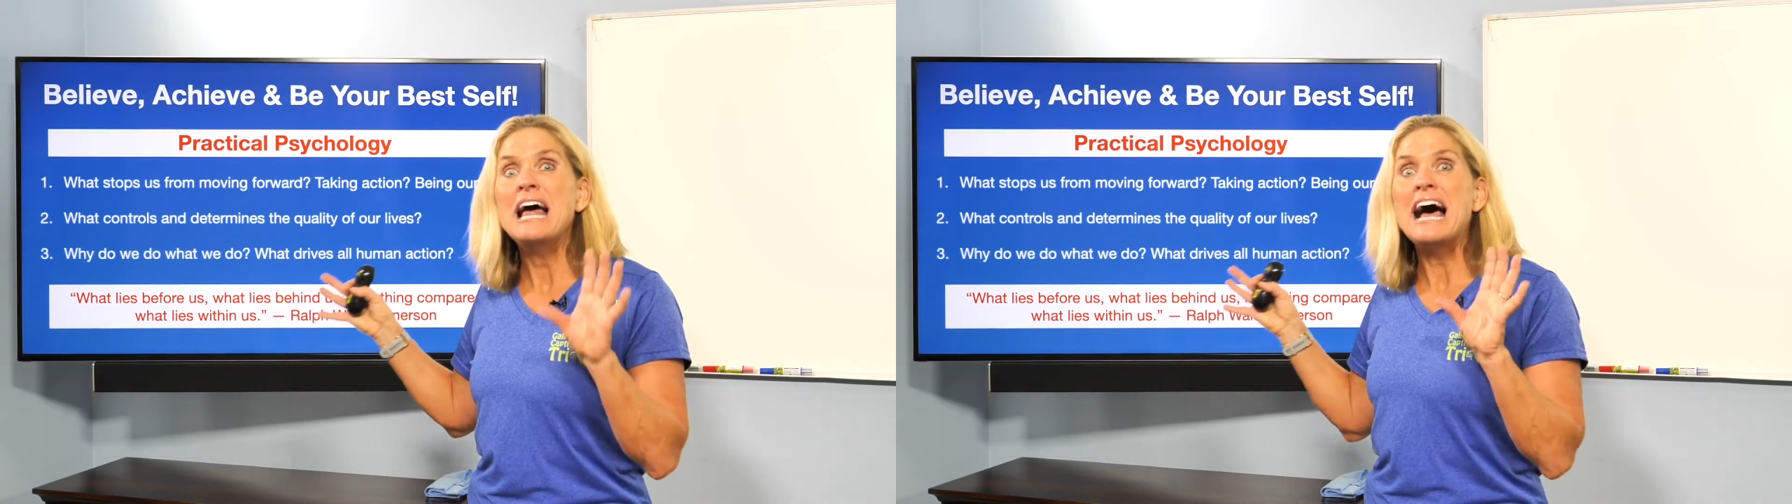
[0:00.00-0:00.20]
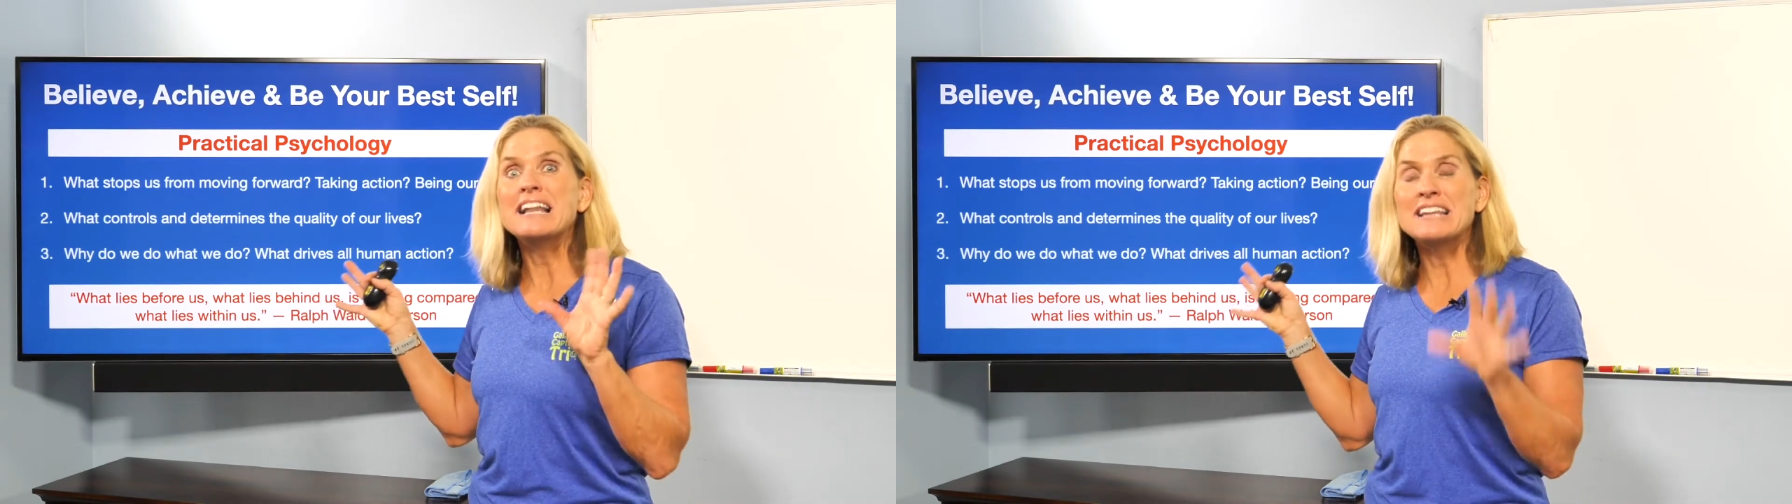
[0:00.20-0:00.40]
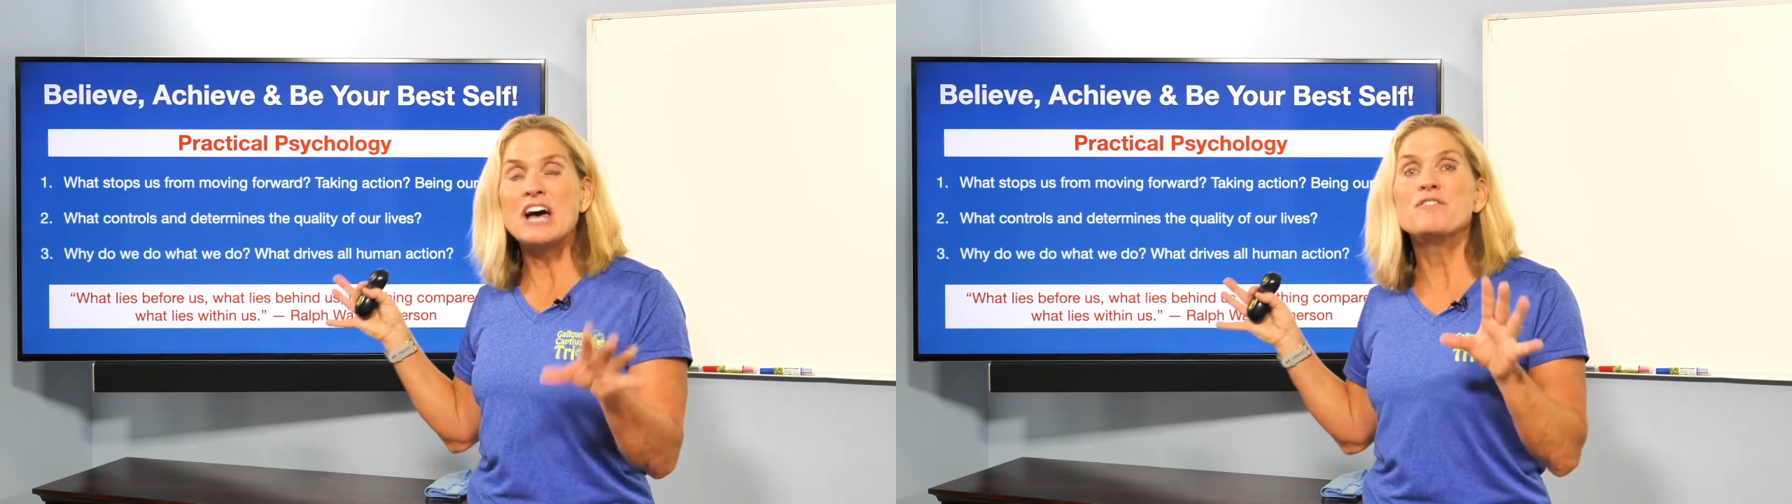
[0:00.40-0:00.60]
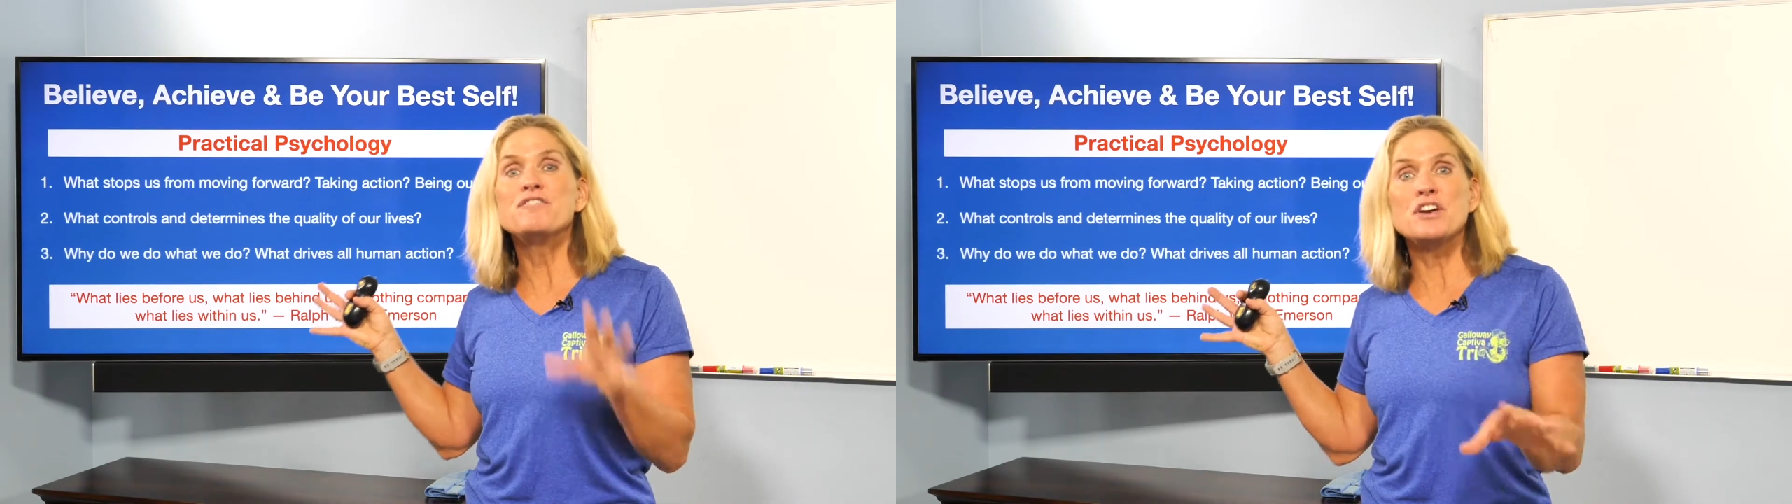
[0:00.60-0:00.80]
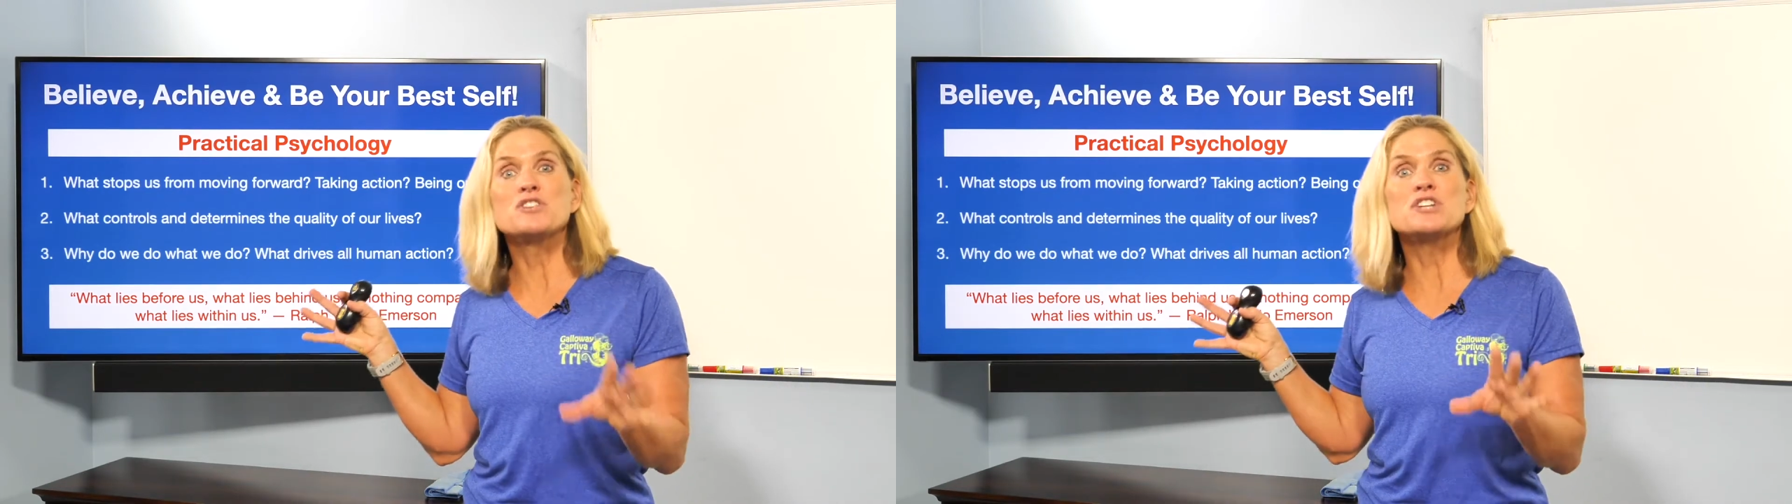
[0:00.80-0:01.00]
allow
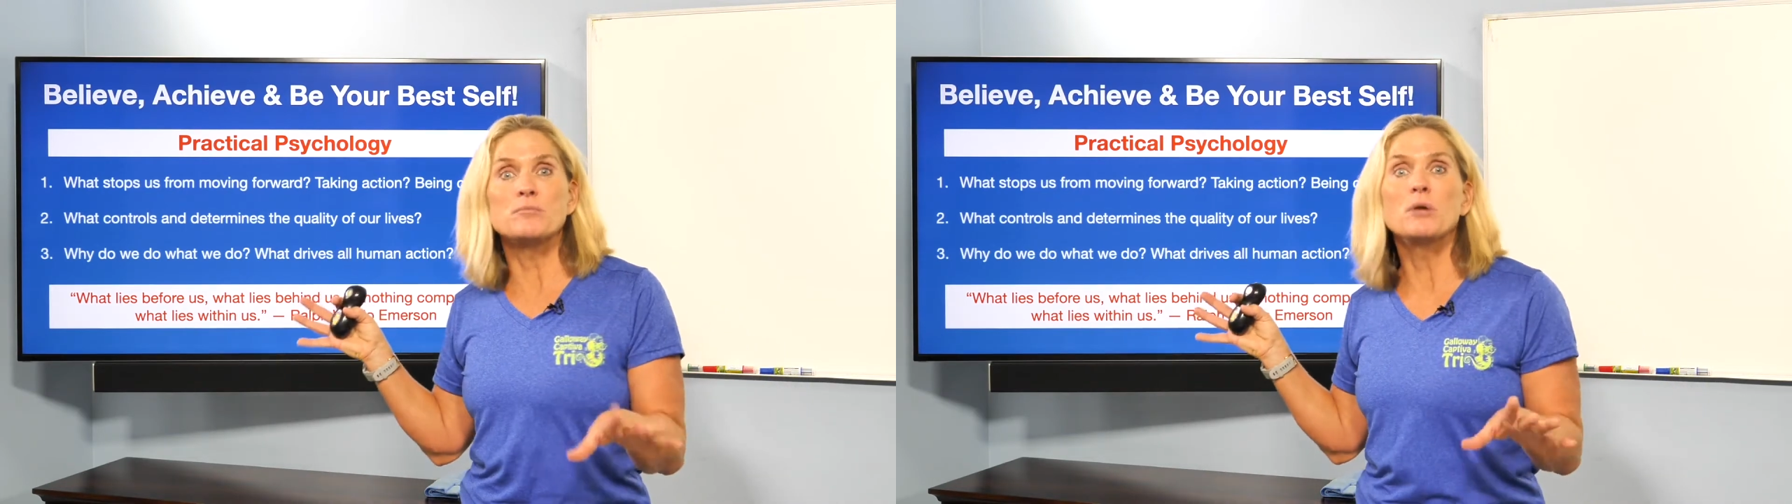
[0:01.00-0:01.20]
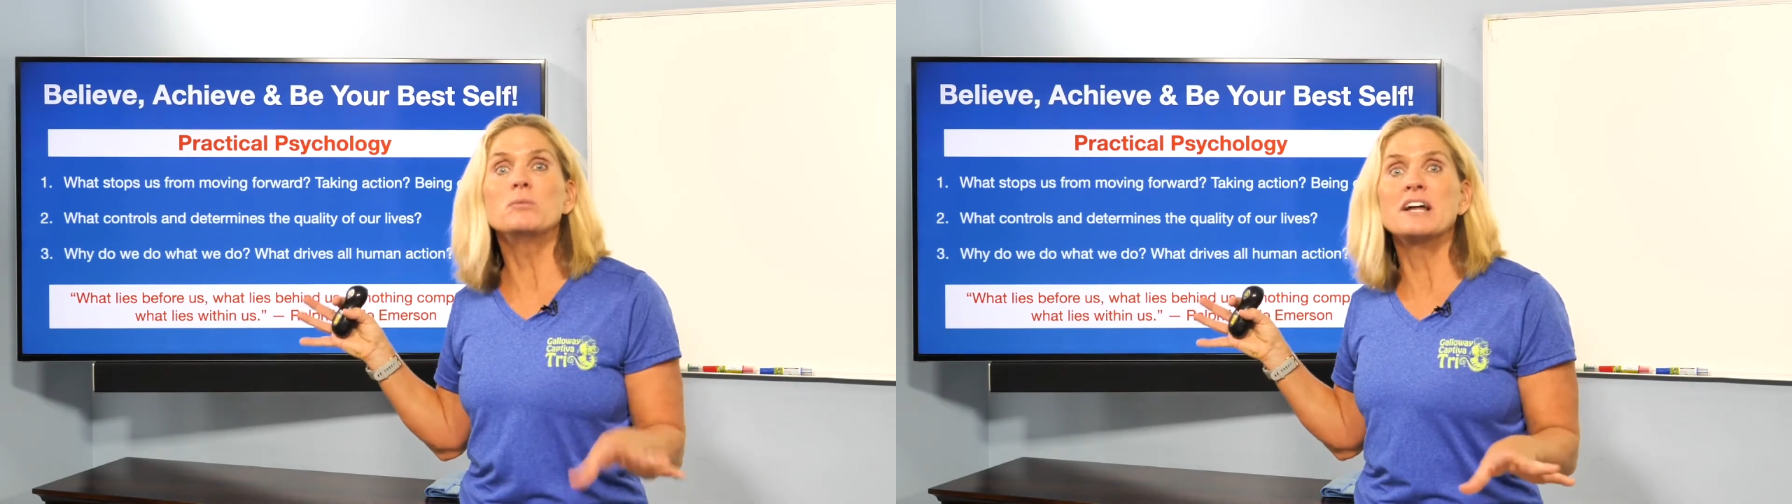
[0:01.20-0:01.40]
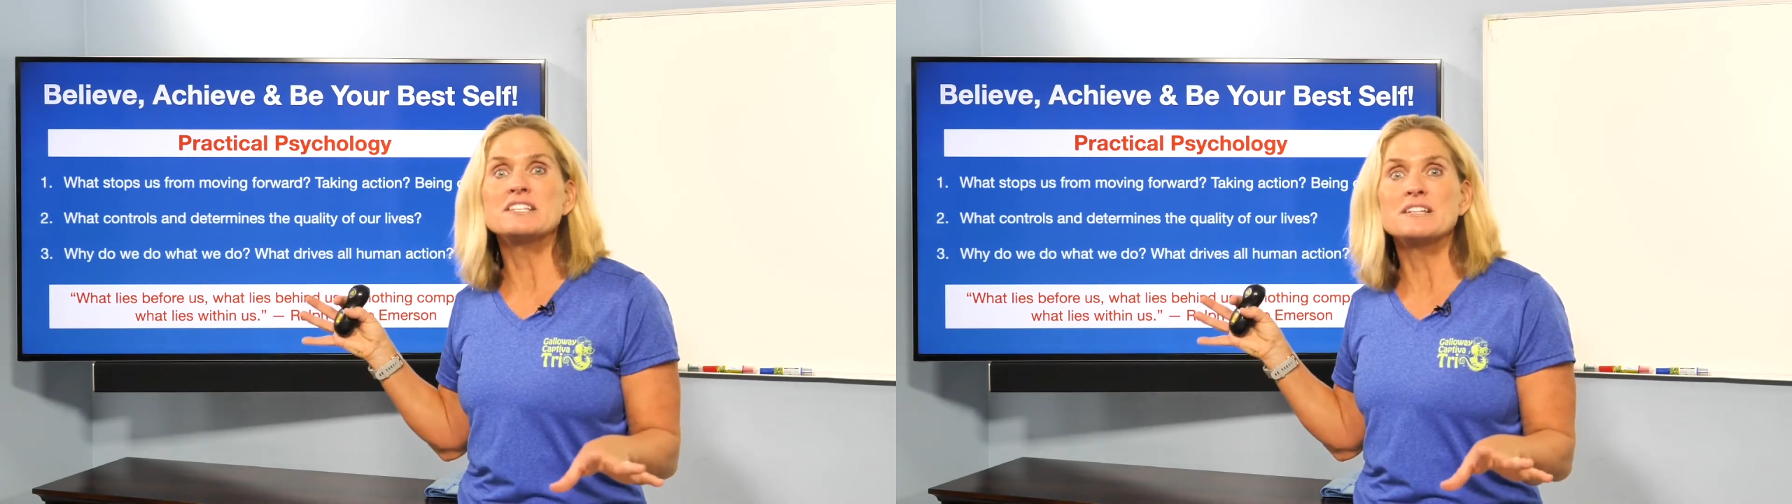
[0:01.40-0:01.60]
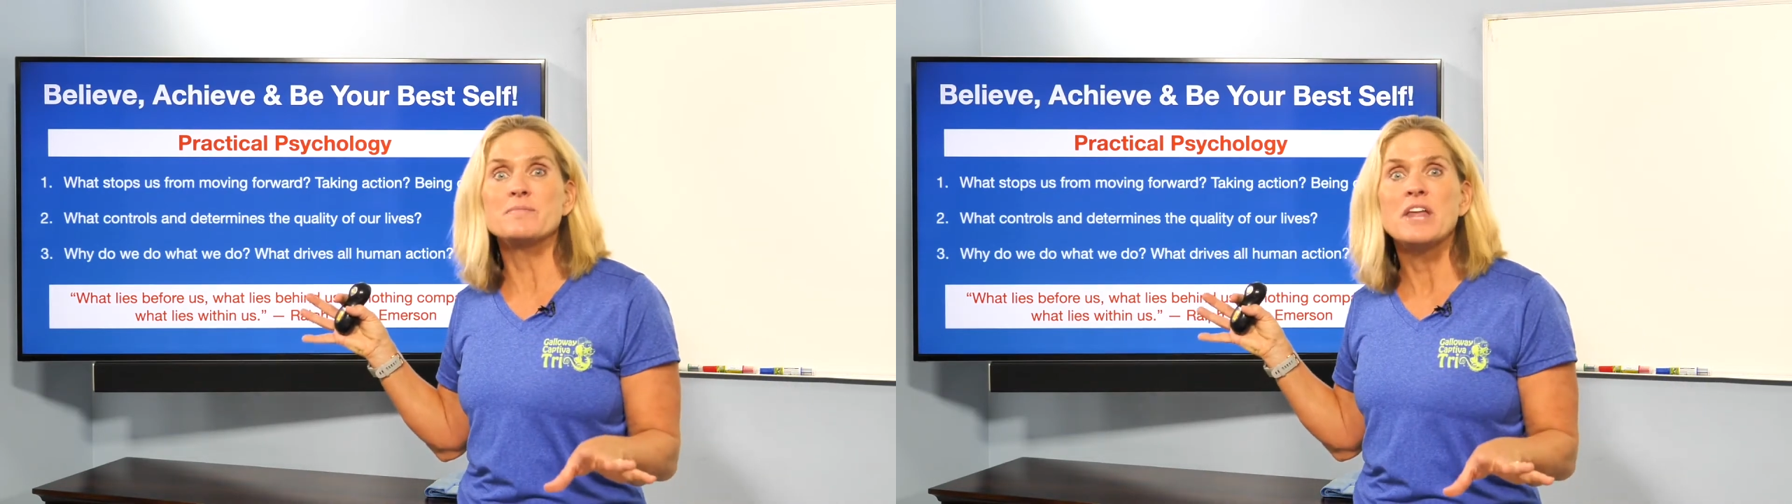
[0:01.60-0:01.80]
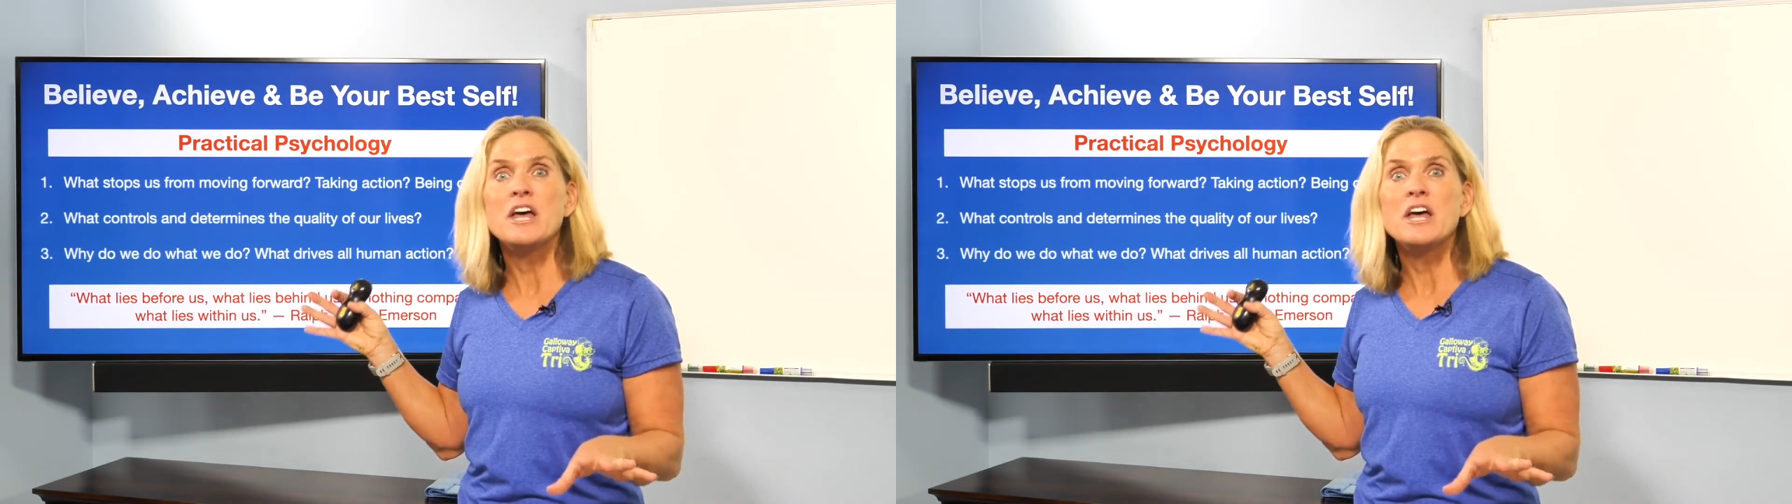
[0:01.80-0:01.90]
fear to immobilize them.